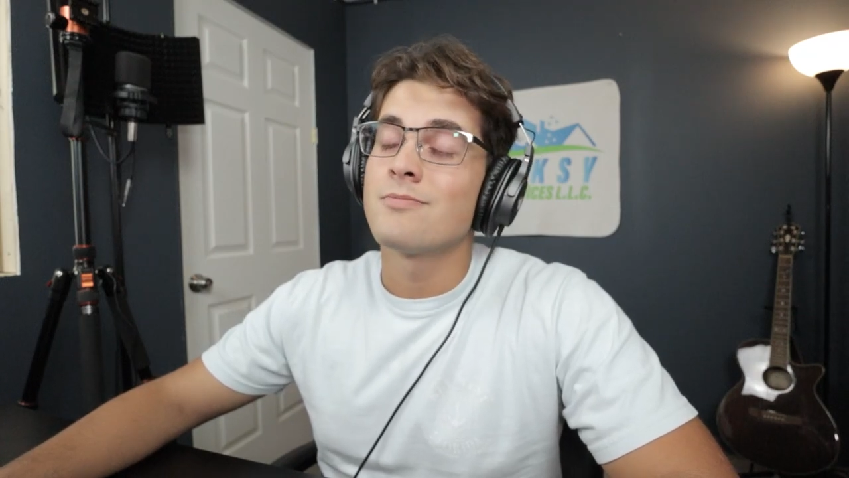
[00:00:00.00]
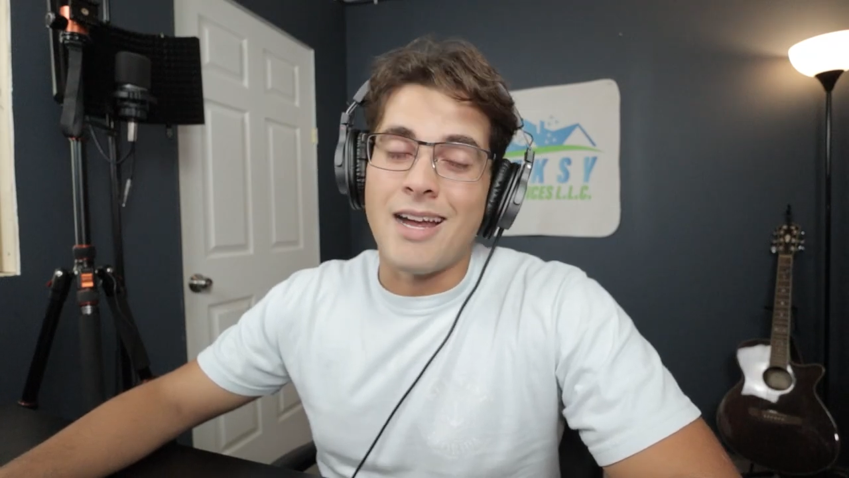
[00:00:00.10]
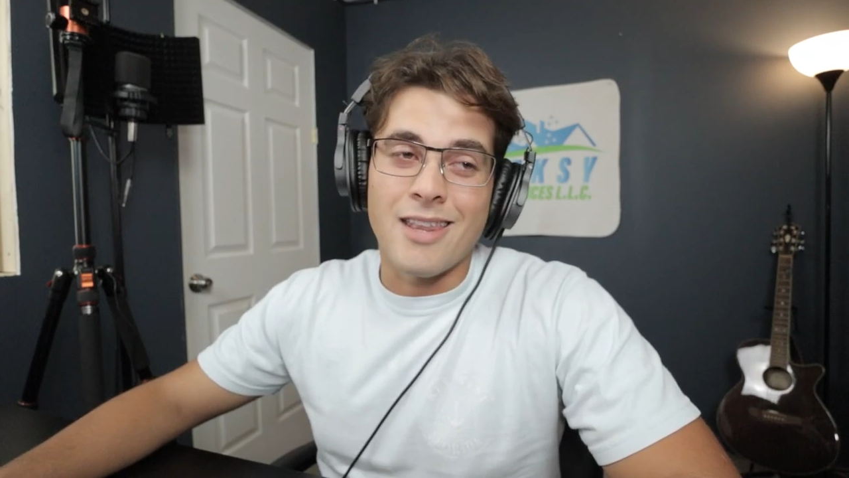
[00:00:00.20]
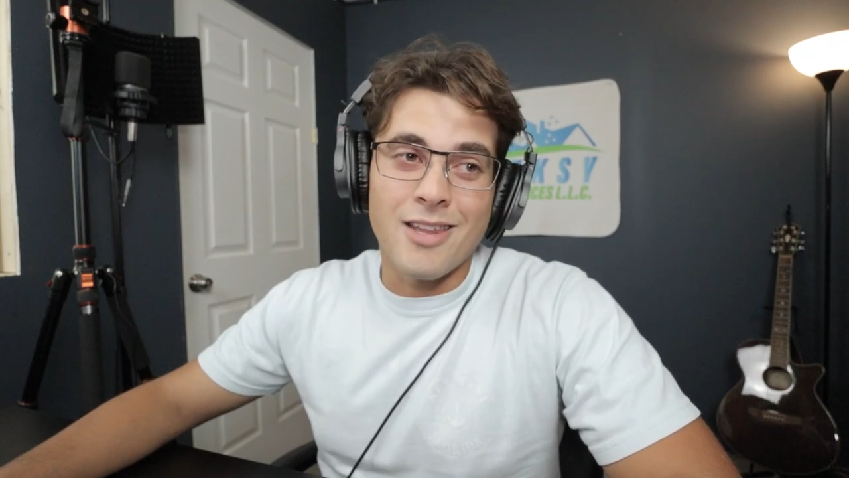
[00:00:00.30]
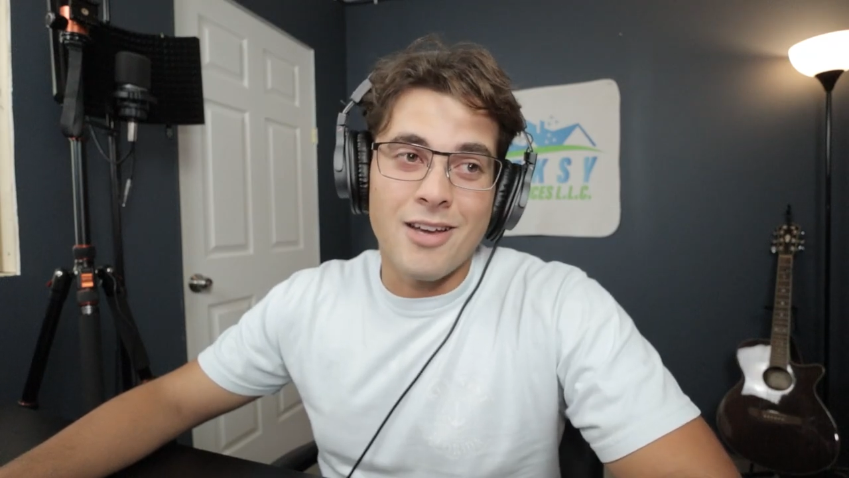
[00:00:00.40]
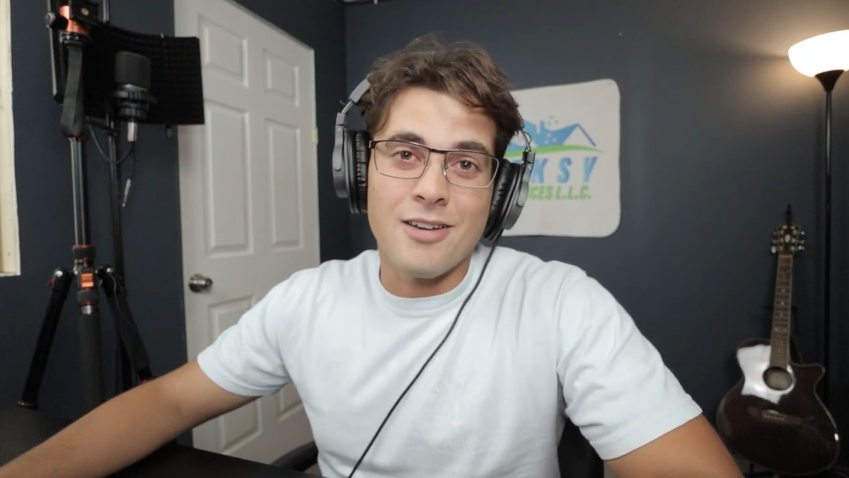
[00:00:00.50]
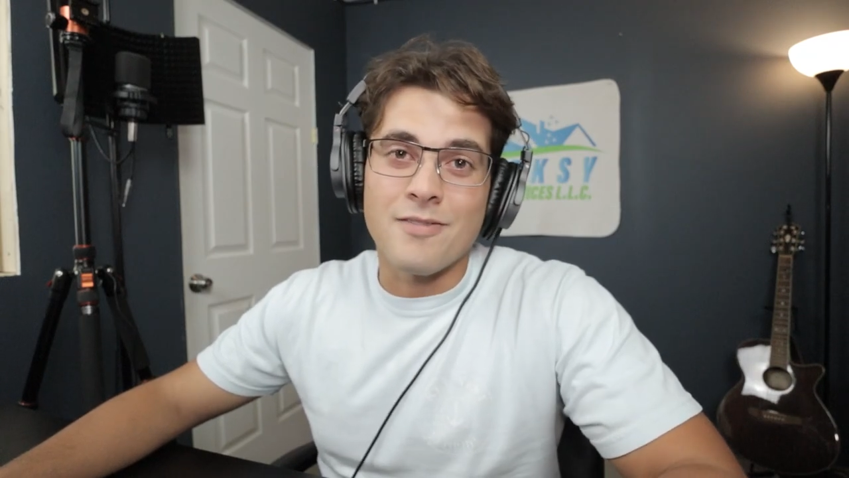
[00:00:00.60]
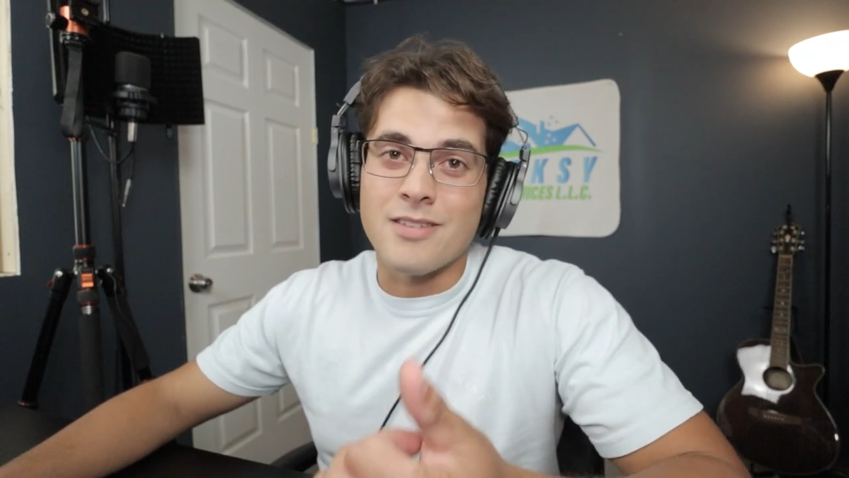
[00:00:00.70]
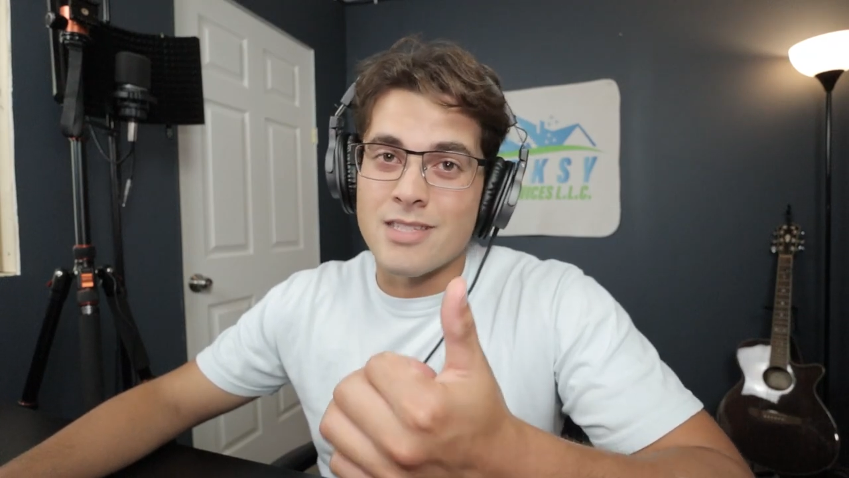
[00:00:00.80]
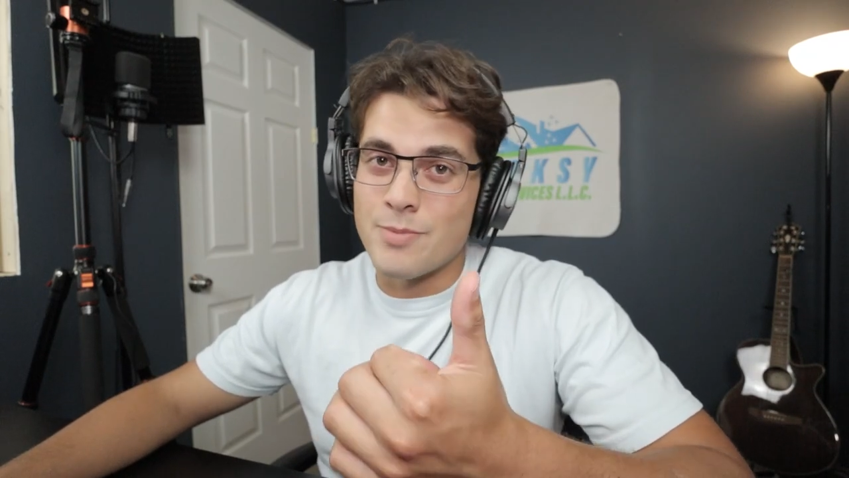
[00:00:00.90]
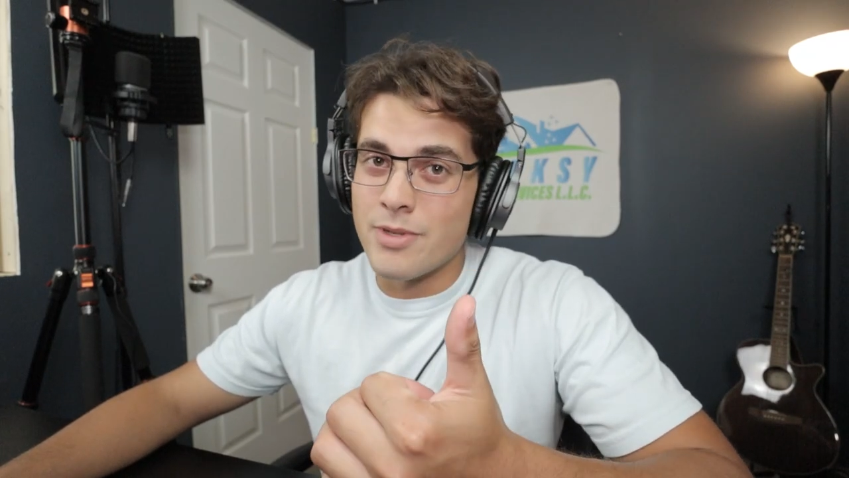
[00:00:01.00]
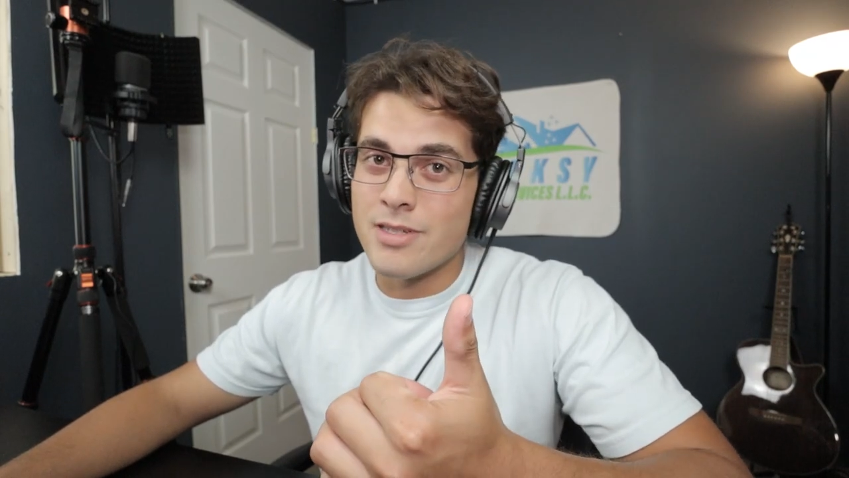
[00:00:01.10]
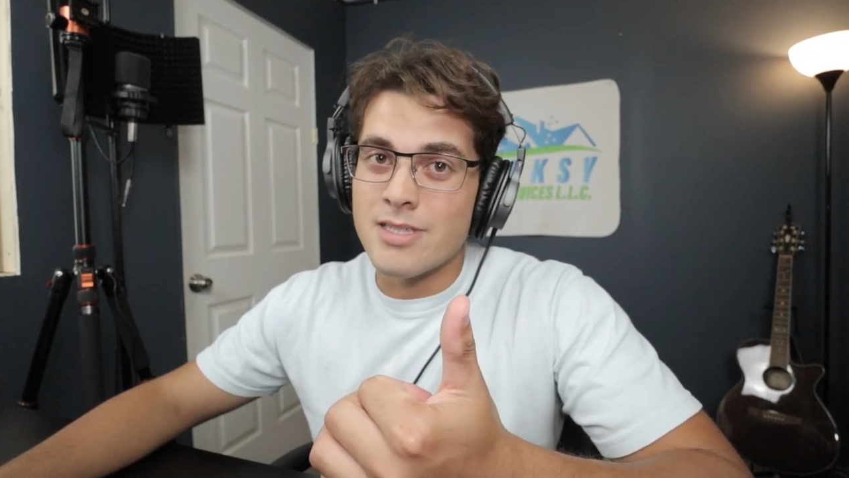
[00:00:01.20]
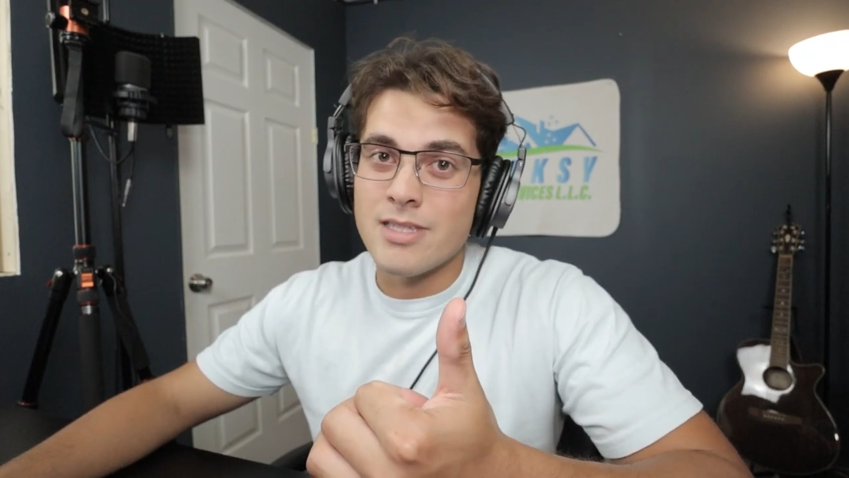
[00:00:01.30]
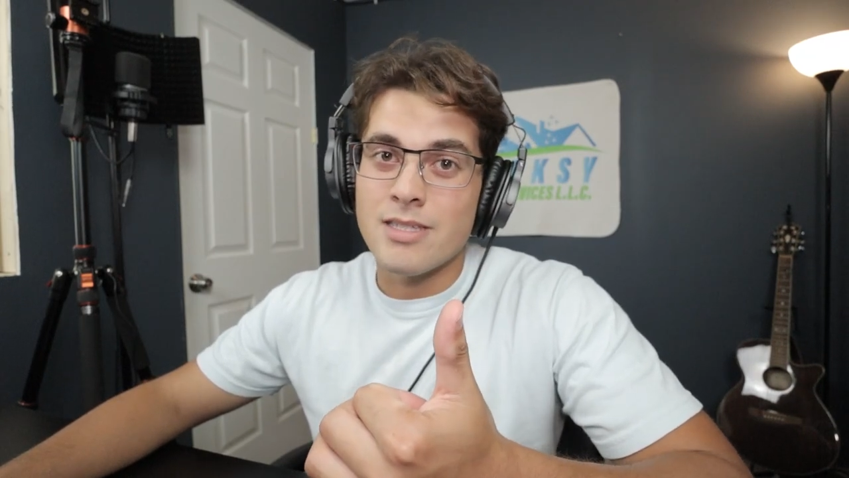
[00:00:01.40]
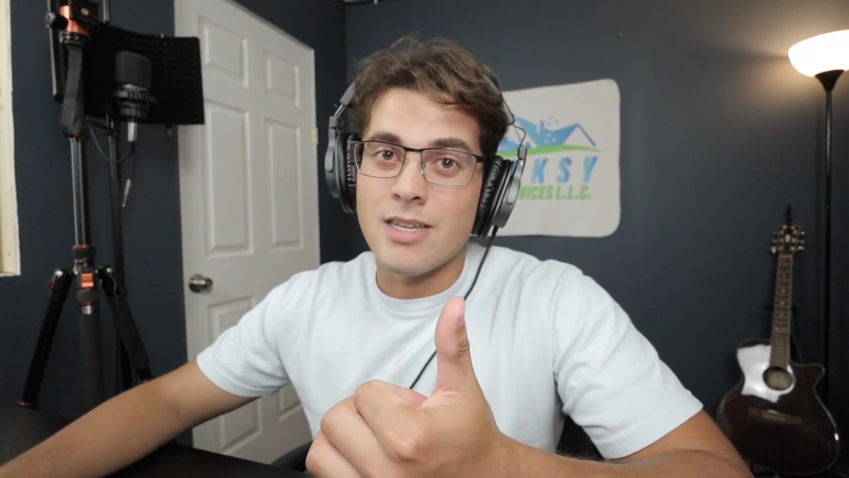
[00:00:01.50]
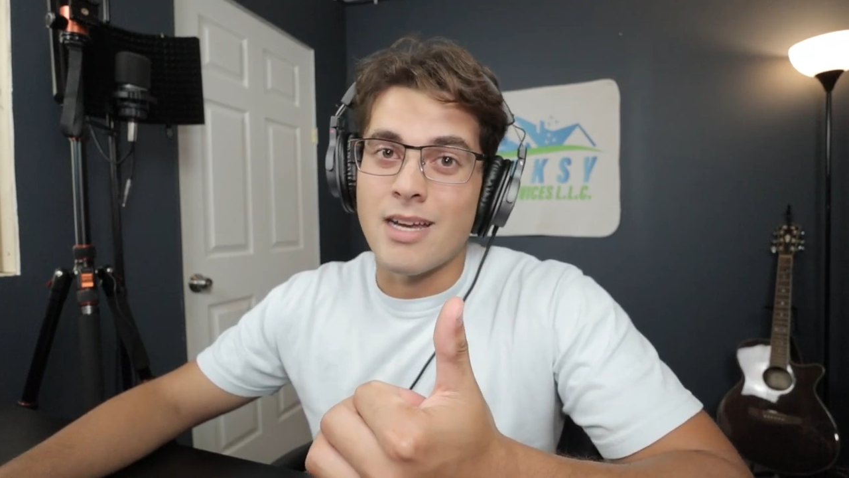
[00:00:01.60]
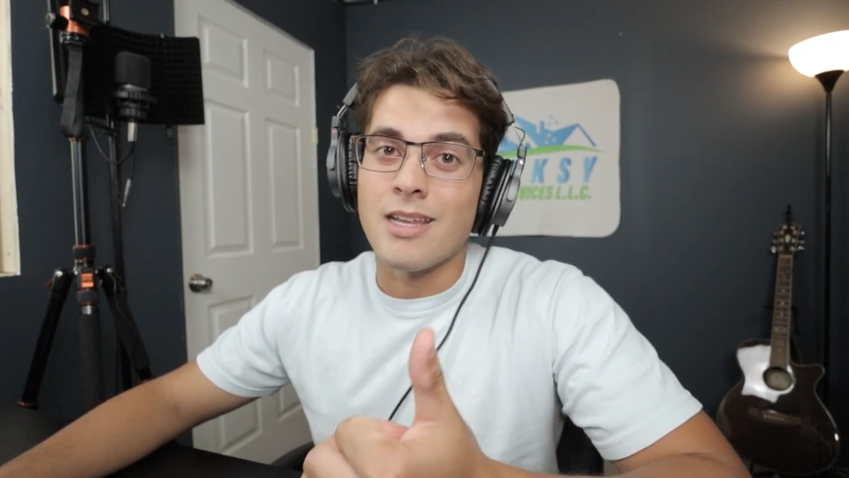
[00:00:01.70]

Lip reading: I love conspiracy,